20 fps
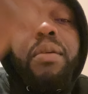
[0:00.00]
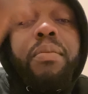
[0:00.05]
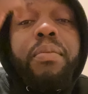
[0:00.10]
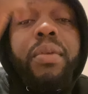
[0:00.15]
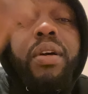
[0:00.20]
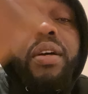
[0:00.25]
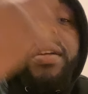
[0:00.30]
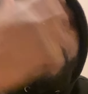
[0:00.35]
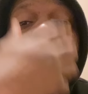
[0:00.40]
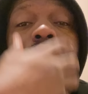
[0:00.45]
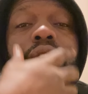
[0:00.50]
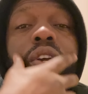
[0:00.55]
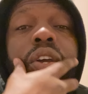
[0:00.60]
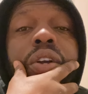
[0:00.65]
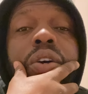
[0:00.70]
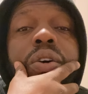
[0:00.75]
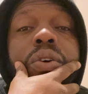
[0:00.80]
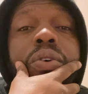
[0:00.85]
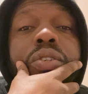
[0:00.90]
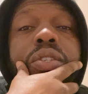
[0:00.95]
But so it
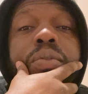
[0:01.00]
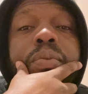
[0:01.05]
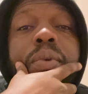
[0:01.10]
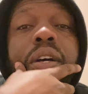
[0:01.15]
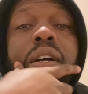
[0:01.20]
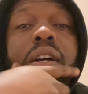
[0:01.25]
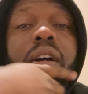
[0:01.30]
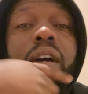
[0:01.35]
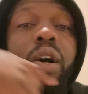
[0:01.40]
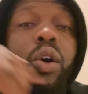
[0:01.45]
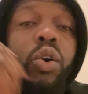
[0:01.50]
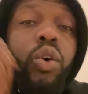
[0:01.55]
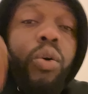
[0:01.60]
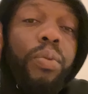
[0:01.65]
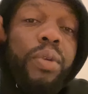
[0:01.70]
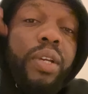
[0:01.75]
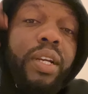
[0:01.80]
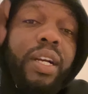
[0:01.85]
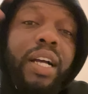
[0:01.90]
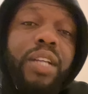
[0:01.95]
goes. But I hope
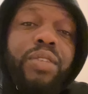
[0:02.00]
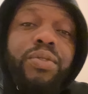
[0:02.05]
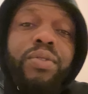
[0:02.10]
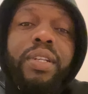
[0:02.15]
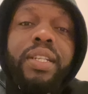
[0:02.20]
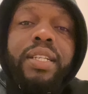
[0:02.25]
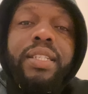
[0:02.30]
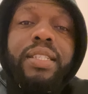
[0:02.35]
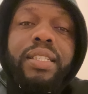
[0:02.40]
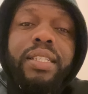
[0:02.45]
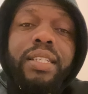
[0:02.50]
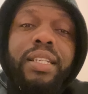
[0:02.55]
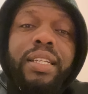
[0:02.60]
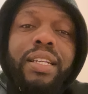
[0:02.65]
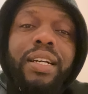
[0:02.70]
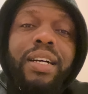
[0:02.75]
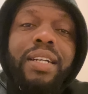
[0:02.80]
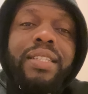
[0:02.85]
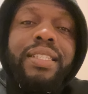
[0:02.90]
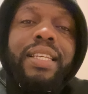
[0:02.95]
you guys were
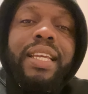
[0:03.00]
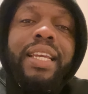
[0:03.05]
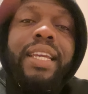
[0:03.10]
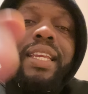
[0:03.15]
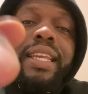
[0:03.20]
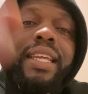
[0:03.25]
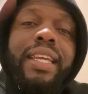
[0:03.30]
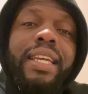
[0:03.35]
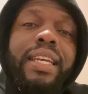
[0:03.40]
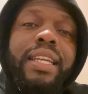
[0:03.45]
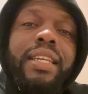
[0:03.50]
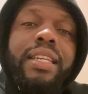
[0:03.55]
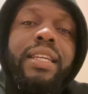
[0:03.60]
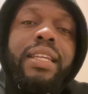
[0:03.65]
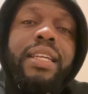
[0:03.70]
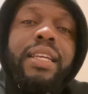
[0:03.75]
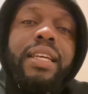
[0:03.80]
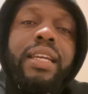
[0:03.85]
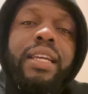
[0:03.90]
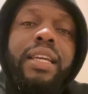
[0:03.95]
listening are taking
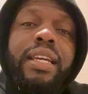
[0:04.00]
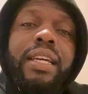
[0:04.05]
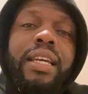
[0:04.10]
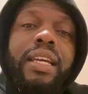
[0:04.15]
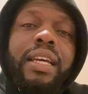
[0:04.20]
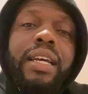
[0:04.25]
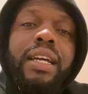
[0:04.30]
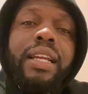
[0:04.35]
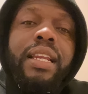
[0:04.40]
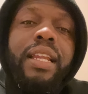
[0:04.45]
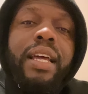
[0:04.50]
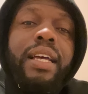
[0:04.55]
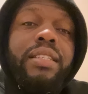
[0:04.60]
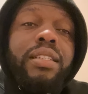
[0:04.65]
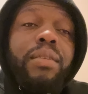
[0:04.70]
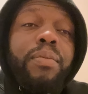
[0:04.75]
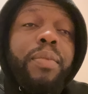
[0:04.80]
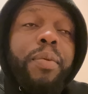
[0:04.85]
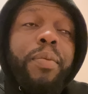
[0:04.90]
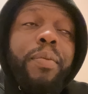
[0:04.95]
heed. Like
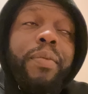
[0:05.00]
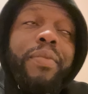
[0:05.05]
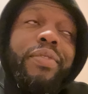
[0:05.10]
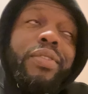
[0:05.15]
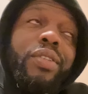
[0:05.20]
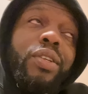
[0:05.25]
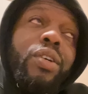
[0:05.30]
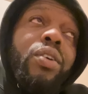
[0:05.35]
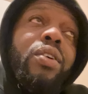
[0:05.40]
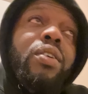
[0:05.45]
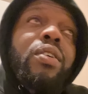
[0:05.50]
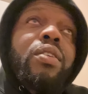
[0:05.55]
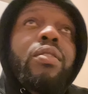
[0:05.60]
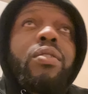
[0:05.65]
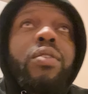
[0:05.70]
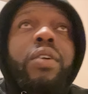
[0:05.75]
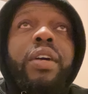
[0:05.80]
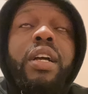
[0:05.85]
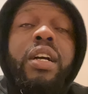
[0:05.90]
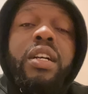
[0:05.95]
some people think,
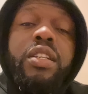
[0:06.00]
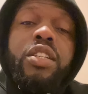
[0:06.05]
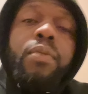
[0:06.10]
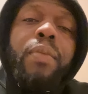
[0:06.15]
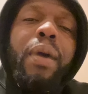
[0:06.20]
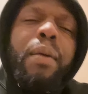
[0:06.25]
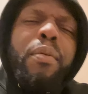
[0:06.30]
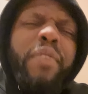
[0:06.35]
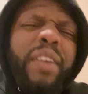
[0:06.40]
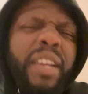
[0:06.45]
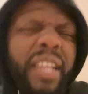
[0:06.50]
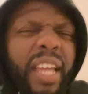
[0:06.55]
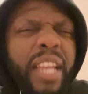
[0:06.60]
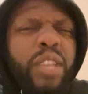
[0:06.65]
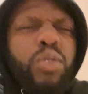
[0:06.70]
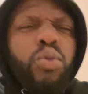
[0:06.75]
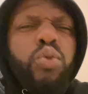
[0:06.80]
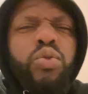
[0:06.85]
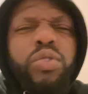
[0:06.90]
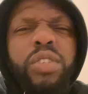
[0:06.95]
oh, you might be thinking, yeah,
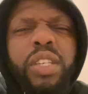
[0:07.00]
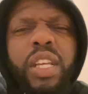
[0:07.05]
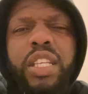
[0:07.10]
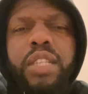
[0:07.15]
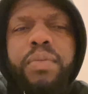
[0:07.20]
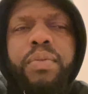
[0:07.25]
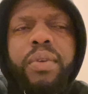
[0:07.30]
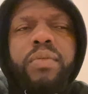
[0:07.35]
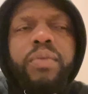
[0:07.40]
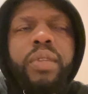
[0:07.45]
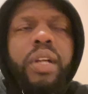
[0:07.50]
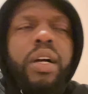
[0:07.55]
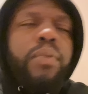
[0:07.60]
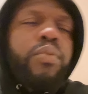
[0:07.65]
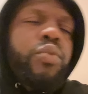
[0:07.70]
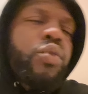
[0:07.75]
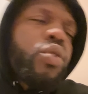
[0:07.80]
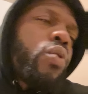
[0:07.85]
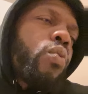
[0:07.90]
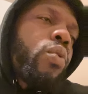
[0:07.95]
you talk sense, but
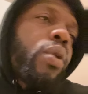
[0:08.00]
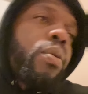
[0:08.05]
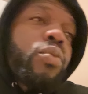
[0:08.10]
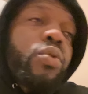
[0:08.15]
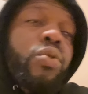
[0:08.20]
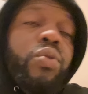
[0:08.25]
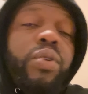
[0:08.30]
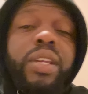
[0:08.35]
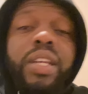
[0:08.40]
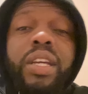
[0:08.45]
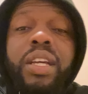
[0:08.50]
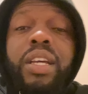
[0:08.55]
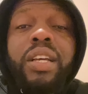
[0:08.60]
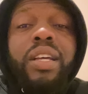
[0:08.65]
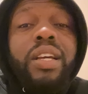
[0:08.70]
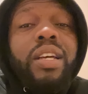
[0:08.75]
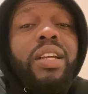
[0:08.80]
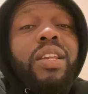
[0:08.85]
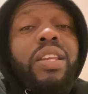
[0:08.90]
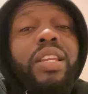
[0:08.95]
I'm doing what I'm doing.
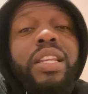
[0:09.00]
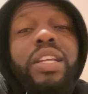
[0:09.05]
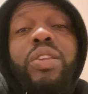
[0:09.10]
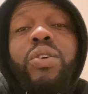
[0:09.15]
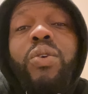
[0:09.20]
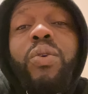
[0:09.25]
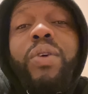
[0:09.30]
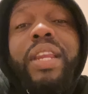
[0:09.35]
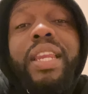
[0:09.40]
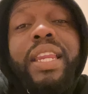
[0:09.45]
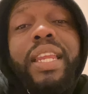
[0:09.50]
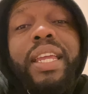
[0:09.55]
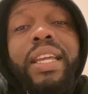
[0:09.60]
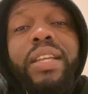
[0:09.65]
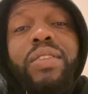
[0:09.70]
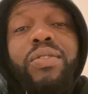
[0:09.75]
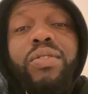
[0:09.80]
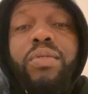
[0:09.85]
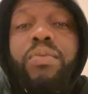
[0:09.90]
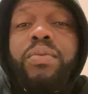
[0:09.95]
You don't
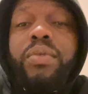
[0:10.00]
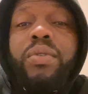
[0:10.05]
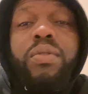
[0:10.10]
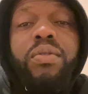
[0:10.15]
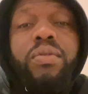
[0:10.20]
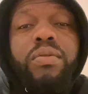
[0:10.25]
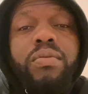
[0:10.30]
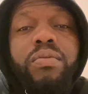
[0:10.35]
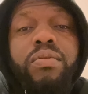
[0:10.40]
need to, bro.